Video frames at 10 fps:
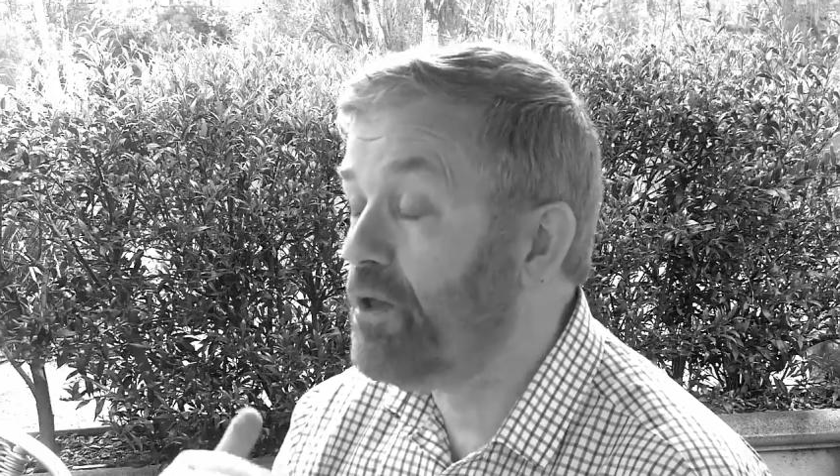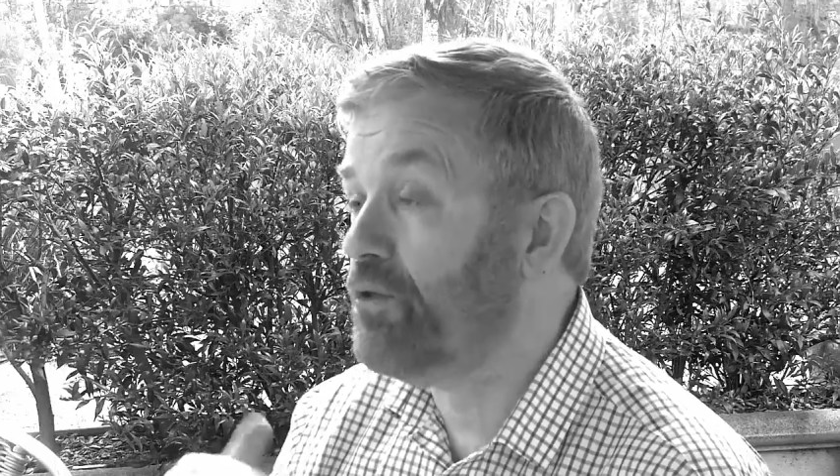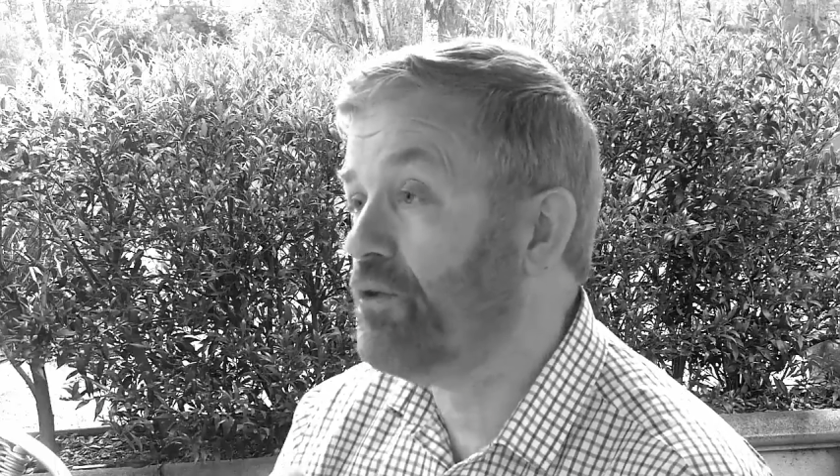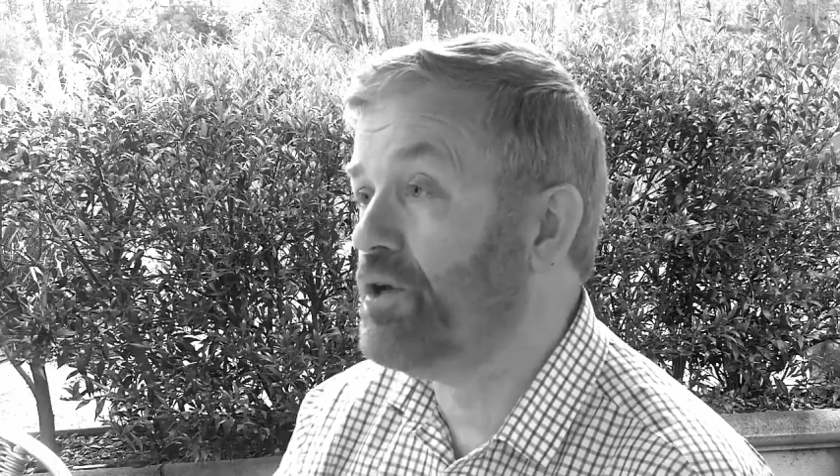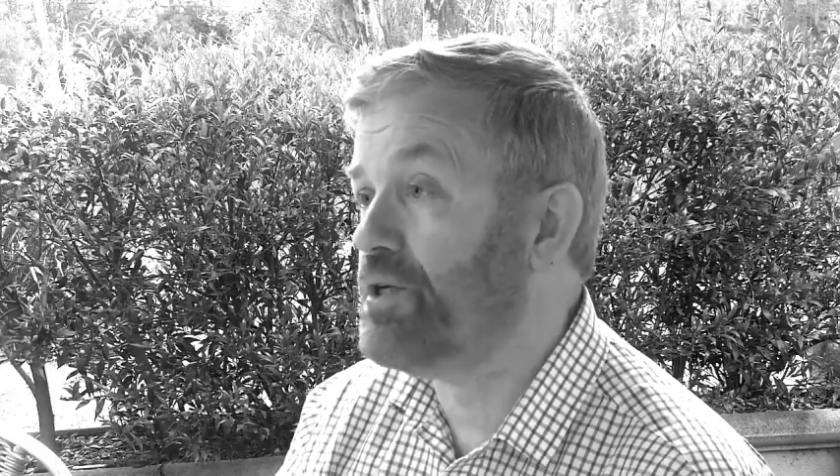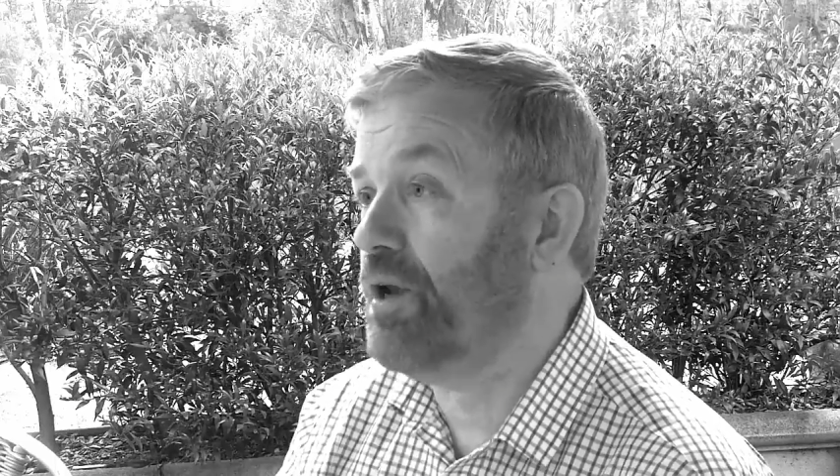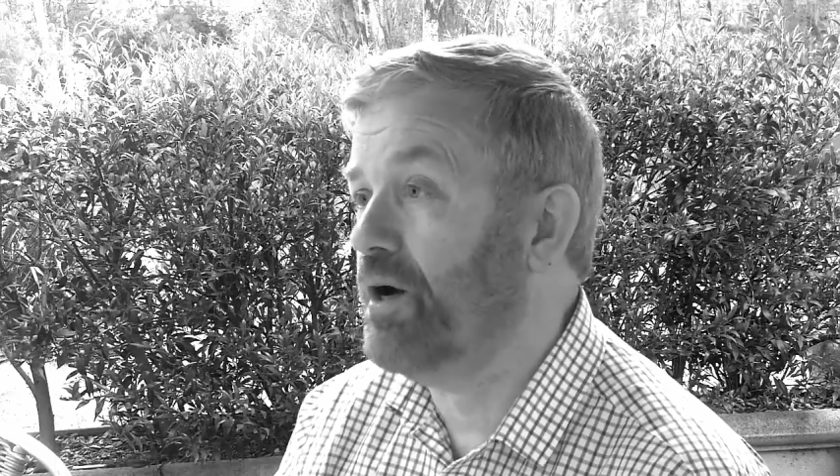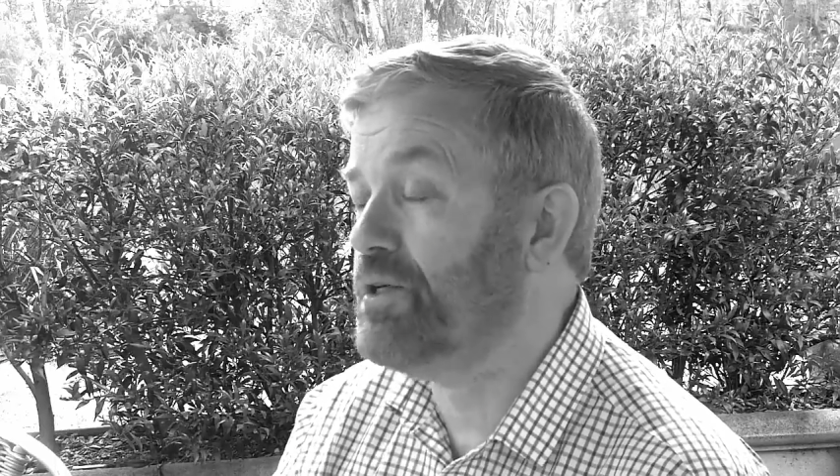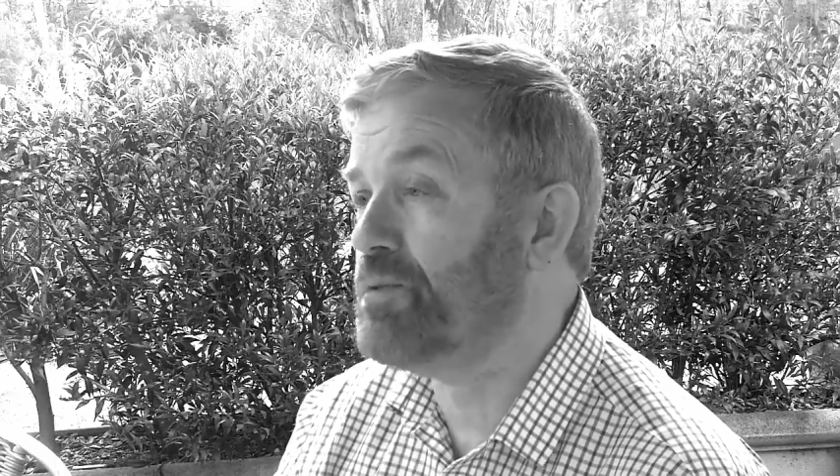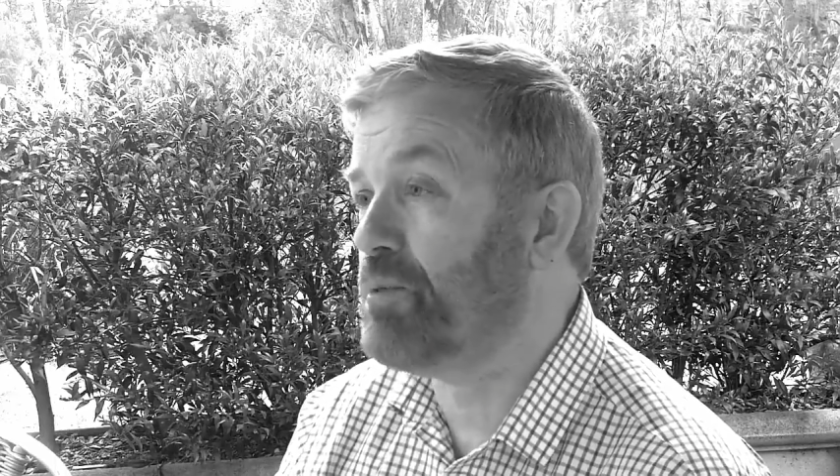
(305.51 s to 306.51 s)
30
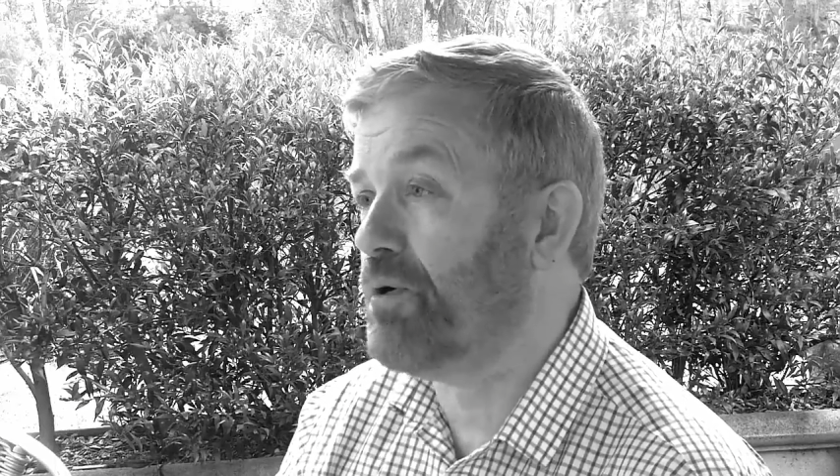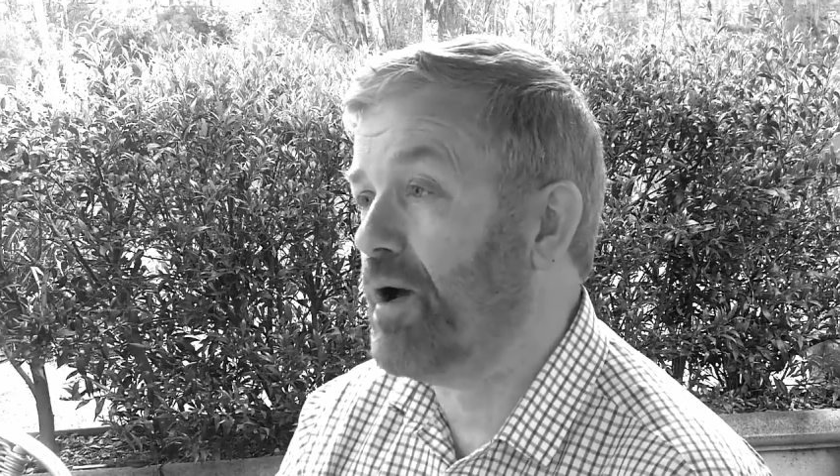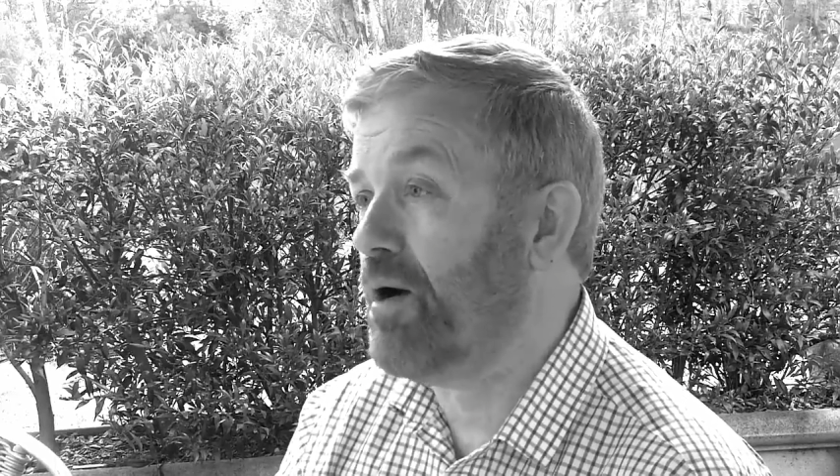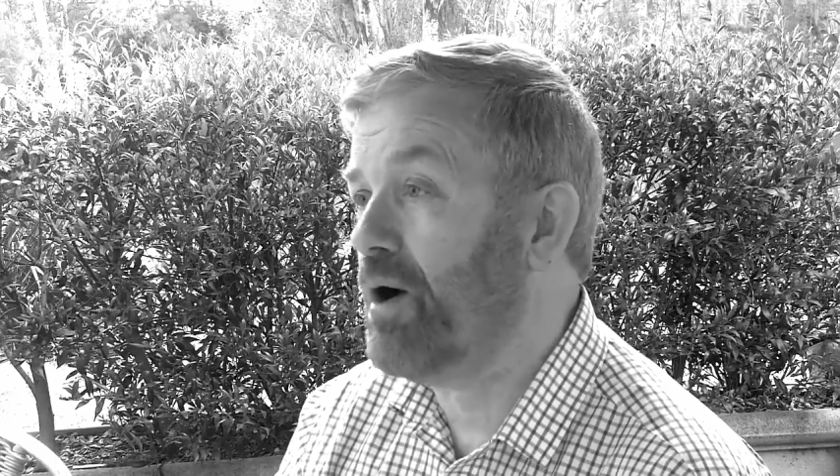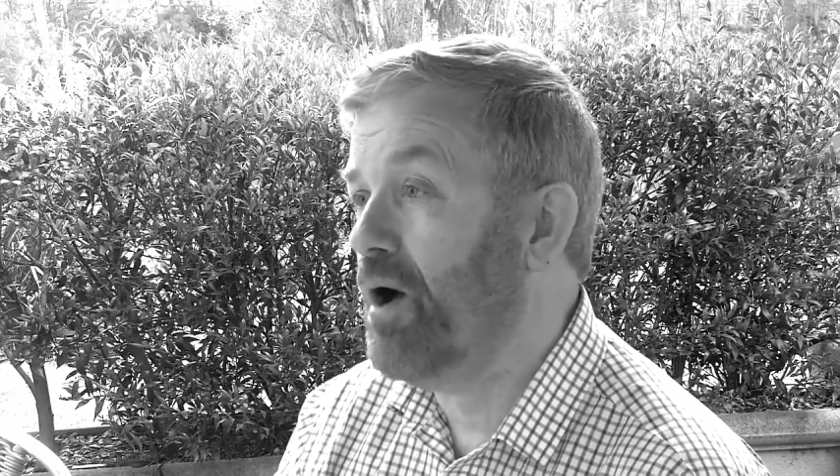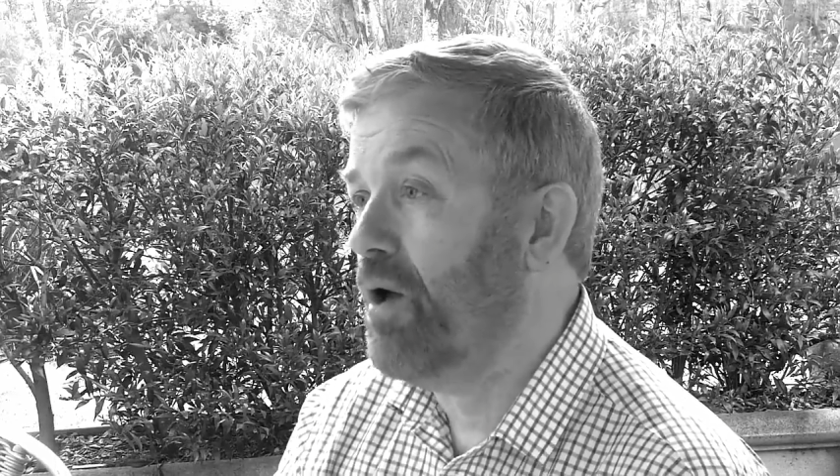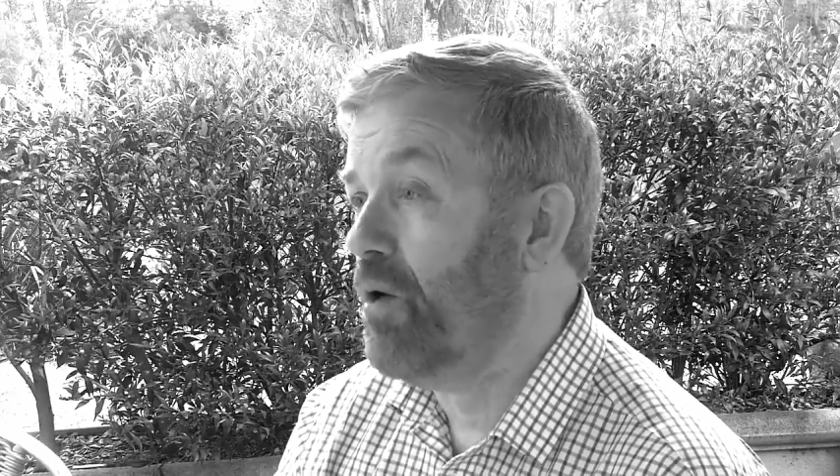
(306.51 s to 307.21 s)
lines per hour